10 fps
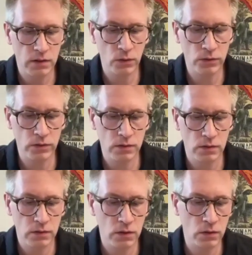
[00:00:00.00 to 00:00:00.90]
talked
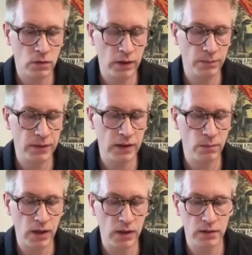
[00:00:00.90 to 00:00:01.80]
talked quite a bit
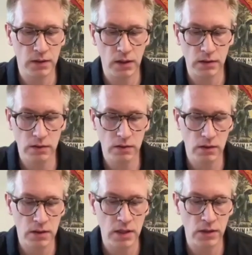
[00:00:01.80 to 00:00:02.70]
about the last
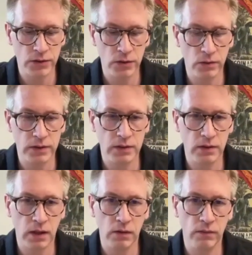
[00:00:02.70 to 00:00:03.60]
year or so is
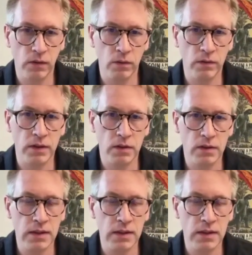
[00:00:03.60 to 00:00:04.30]
kind of our